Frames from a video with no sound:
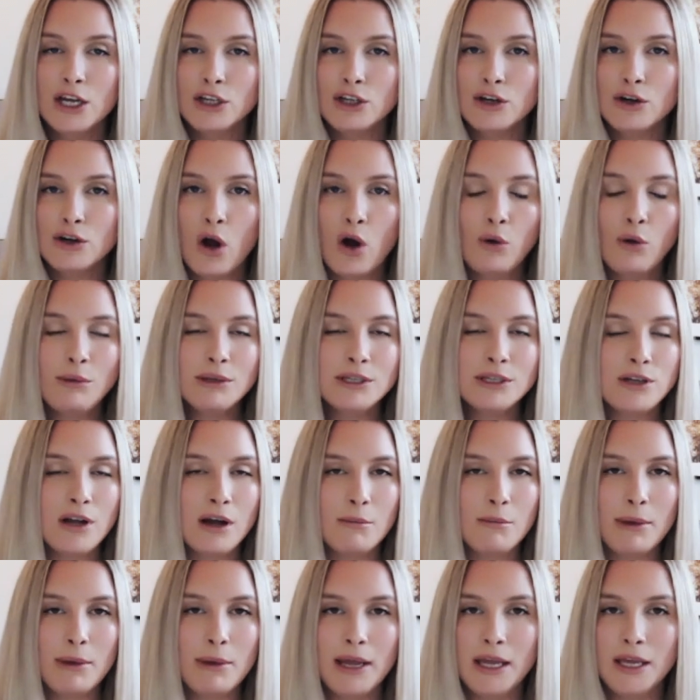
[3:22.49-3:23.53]
Your home is
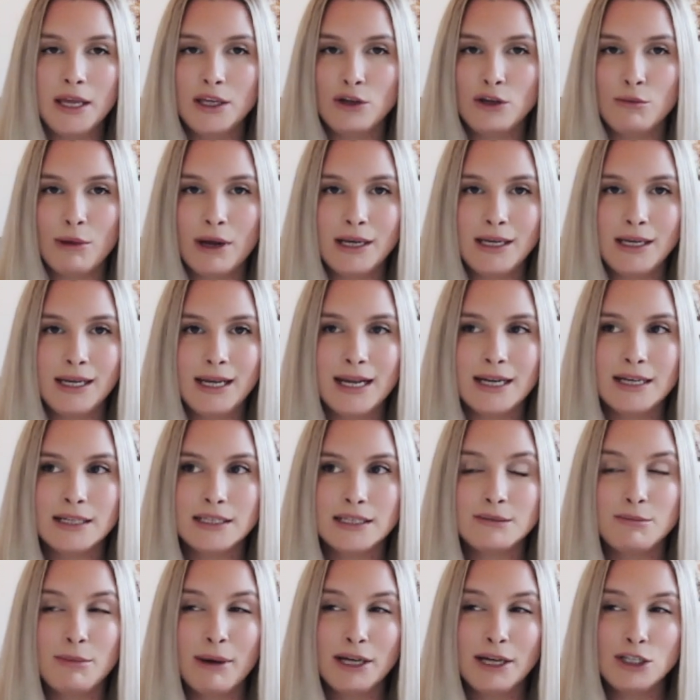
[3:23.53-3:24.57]
not paying you money, and
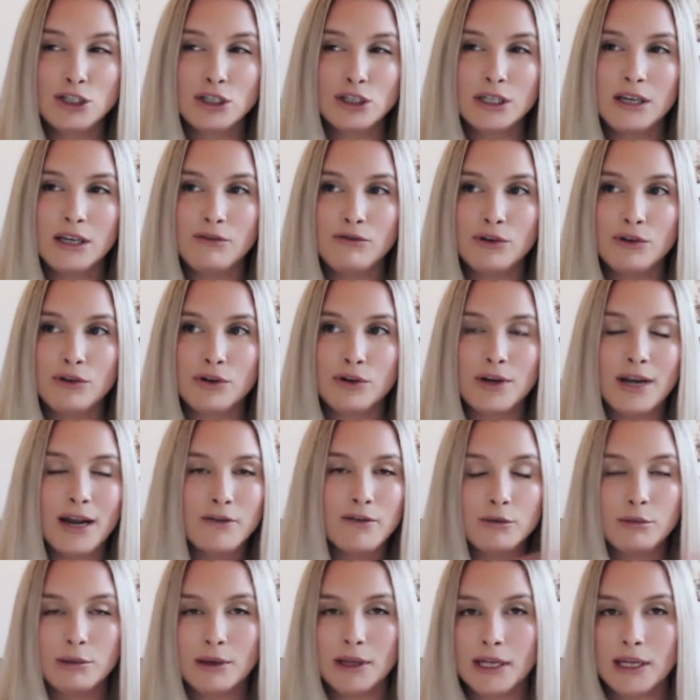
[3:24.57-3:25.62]
especially if you're
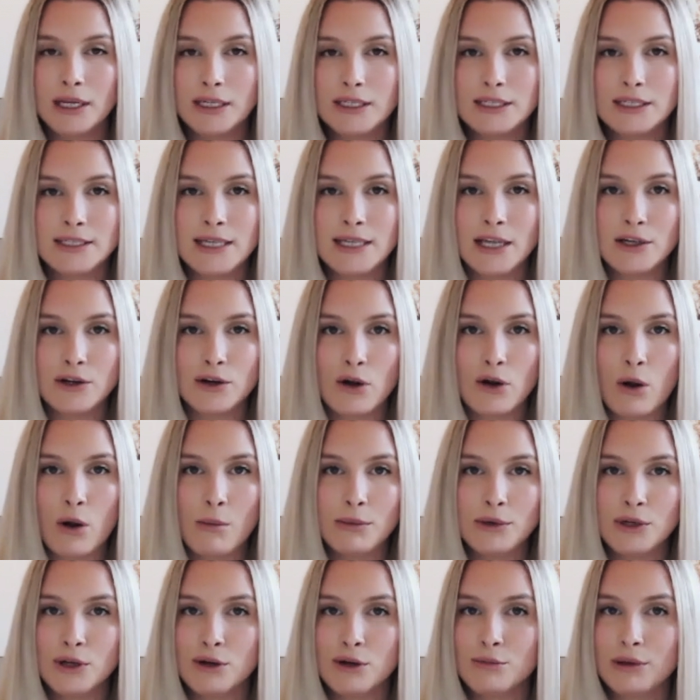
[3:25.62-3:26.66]
never planning to sell your home
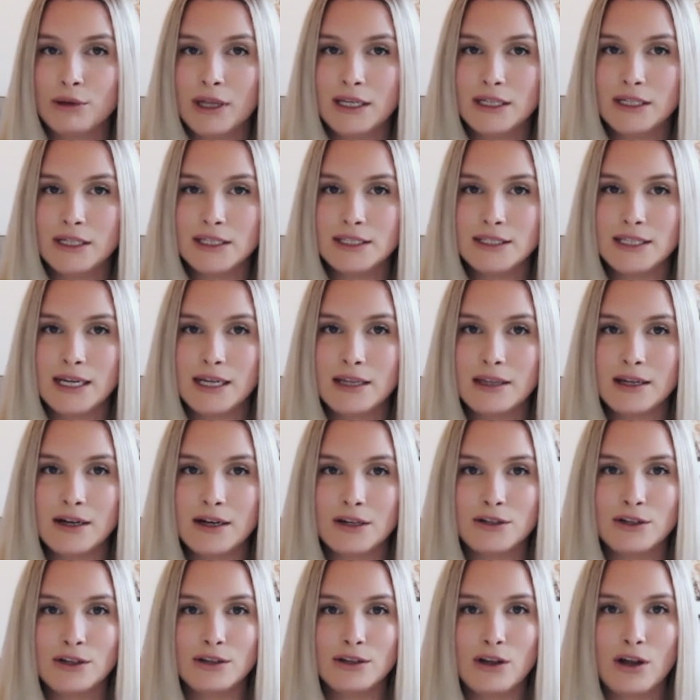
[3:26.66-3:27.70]
and you're planning to stay there
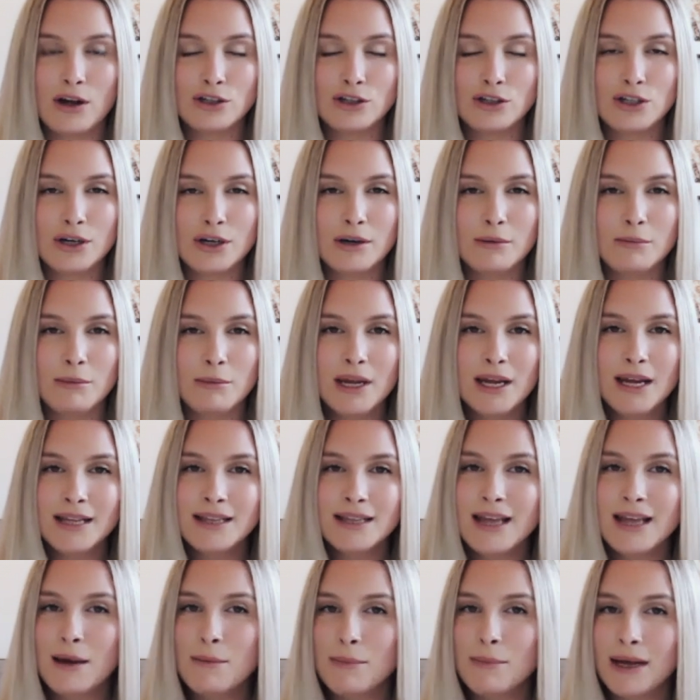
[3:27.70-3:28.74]
in the long term,
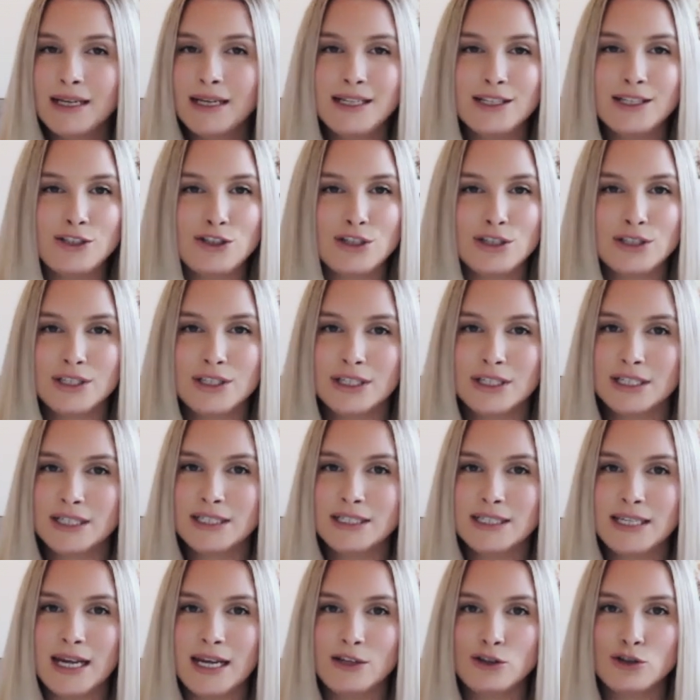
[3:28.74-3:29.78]
that money is just going to
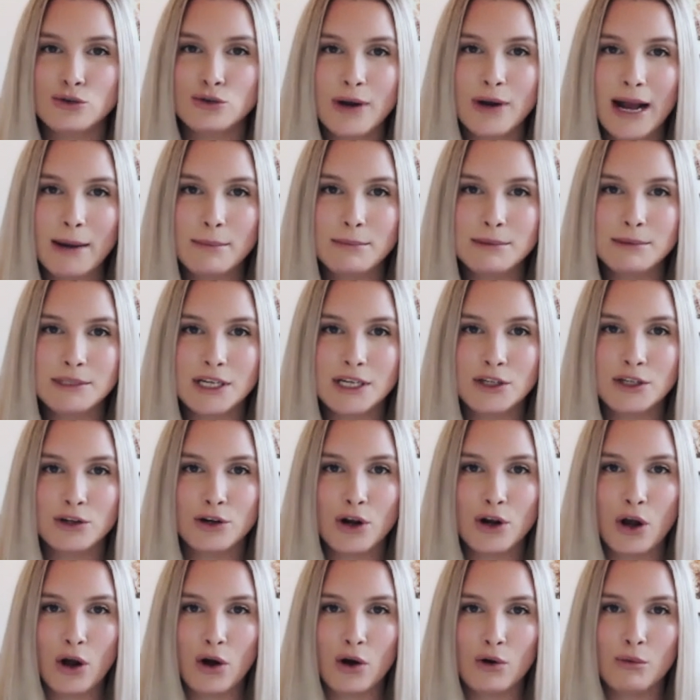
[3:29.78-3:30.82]
stay trapped in your
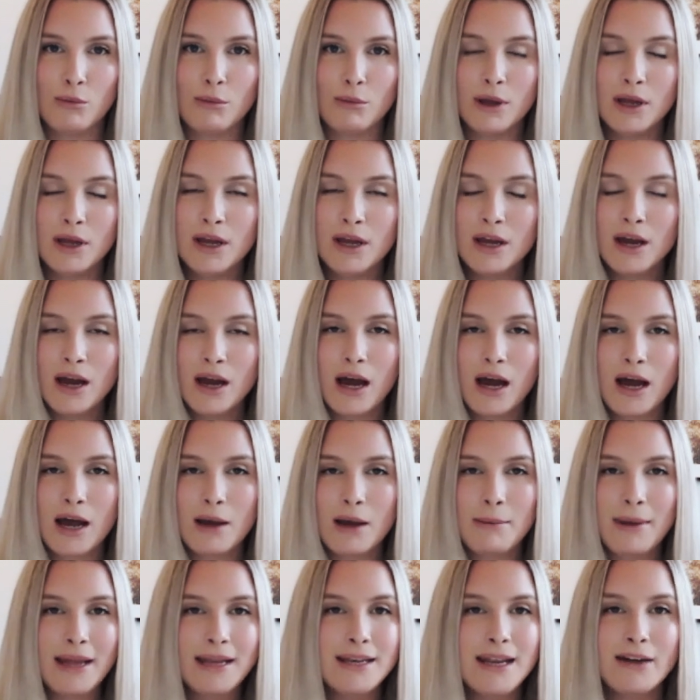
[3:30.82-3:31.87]
home
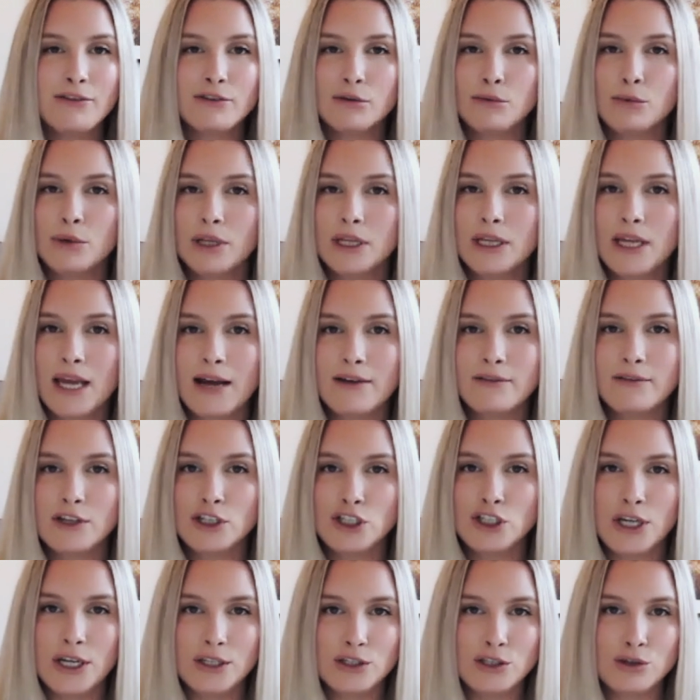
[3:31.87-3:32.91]
and never really have the
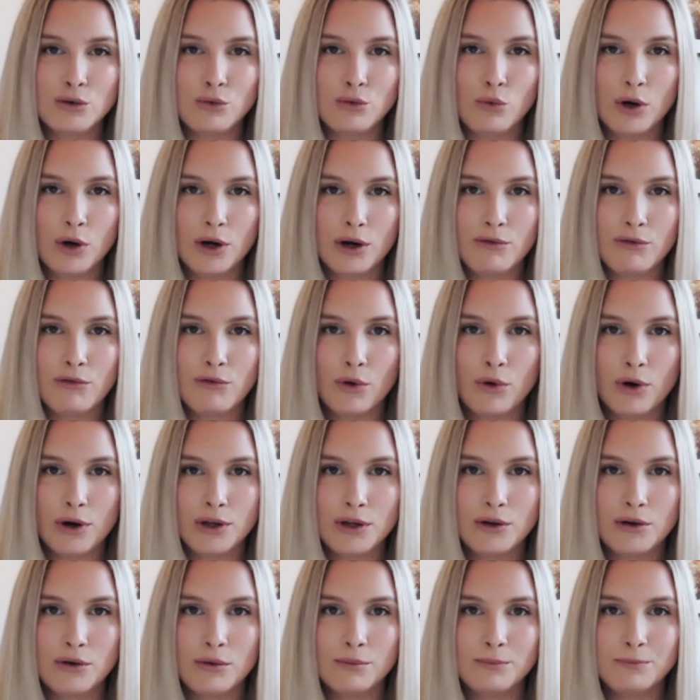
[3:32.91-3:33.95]
chance to work for
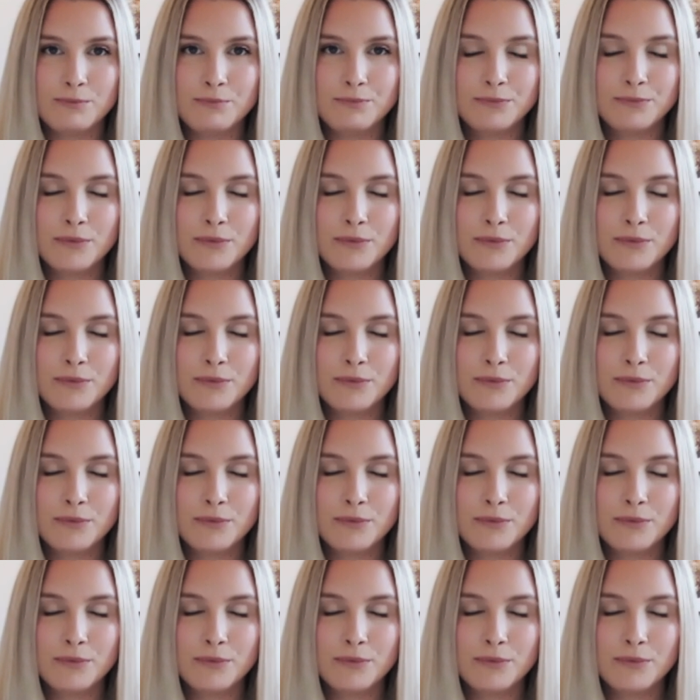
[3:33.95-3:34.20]
you.